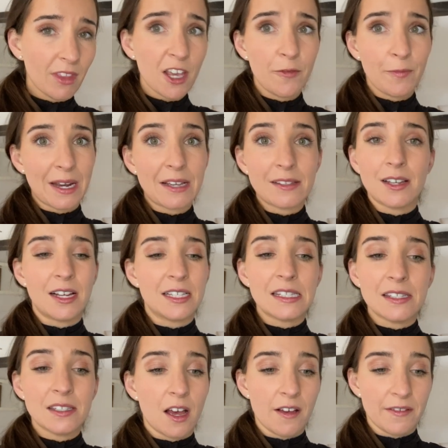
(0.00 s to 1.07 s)
I've been outside
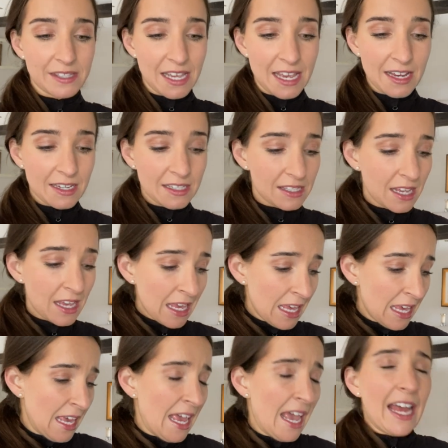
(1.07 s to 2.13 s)
since 6:30
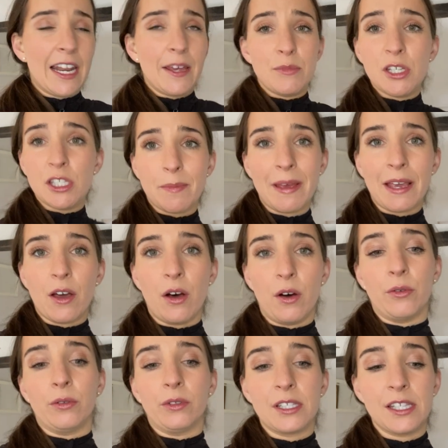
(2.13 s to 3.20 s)
and I'm just a bit
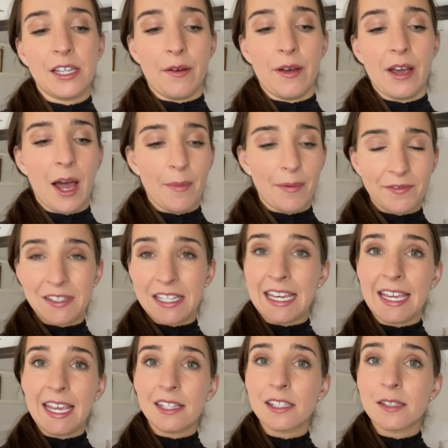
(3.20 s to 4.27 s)
cold, so a cup of
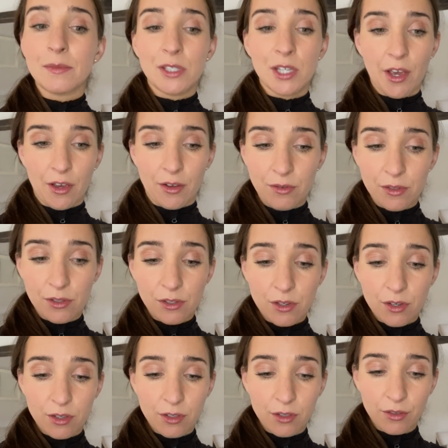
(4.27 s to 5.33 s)
tea and some
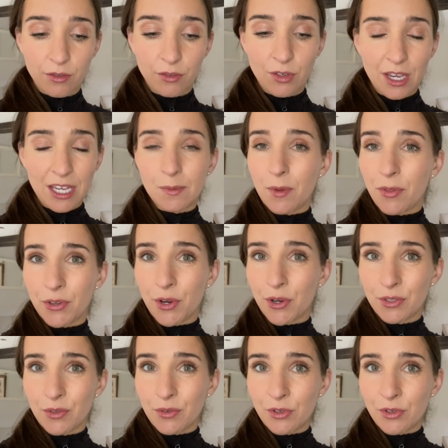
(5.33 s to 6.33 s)
toast is what the doctor